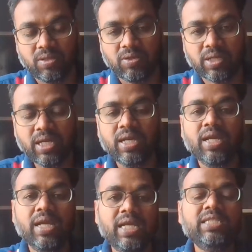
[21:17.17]
Okay,
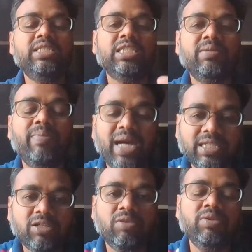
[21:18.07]
it's just a
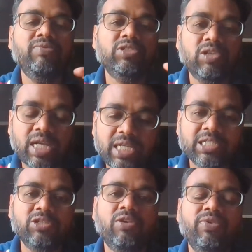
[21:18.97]
matter of the
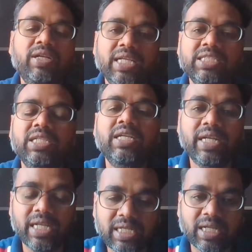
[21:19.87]
visualization of a testing
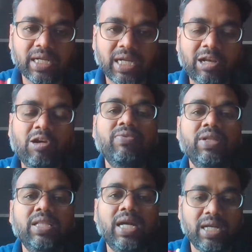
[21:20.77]
data along
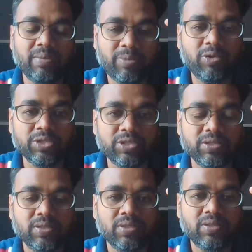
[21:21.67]
with that approach.
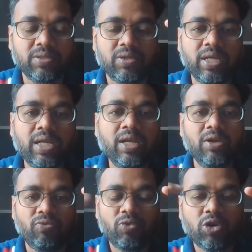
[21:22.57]
Okay,
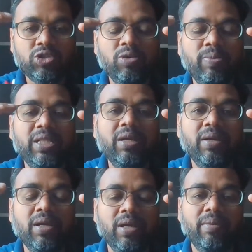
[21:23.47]
what should be
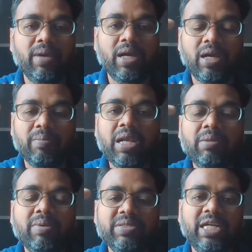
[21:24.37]
the
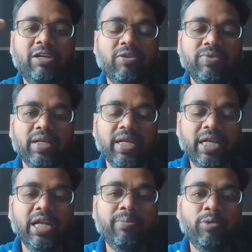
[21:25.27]
minimum set of the
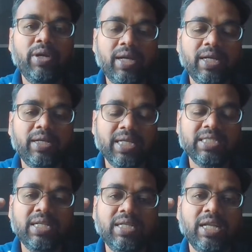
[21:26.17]
data input data test
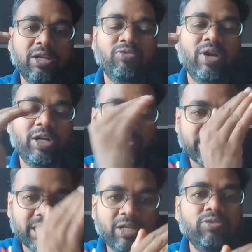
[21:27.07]
data required to
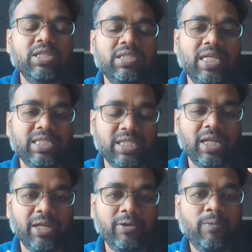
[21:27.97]
execute this test
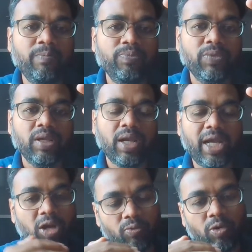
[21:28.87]
scenario,
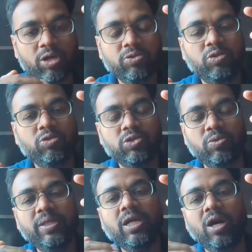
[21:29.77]
and what
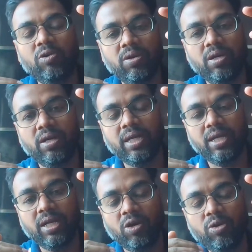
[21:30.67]
should be the
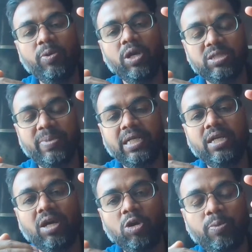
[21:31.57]
output
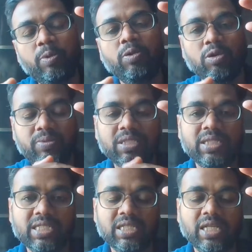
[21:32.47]
expected output of this
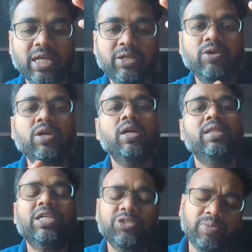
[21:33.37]
test scenario,
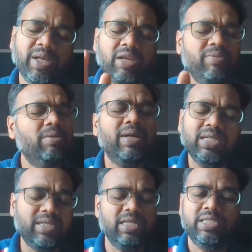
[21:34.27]
that should be given by
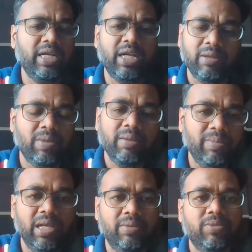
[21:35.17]
the testing team, I
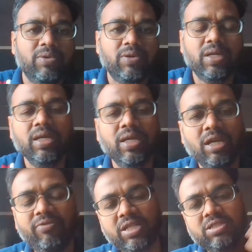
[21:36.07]
believe. Okay,
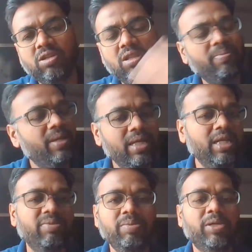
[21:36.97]
if it is on the BA,
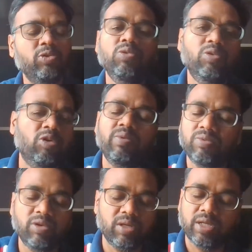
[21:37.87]
it will be too
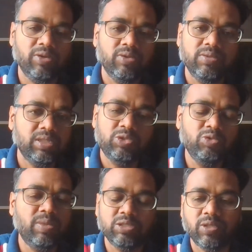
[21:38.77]
overwork, it's too
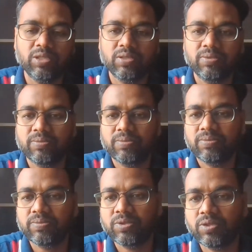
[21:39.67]
much work.
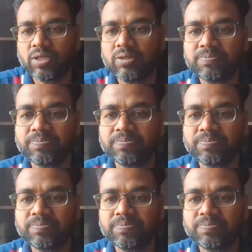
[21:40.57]
Okay.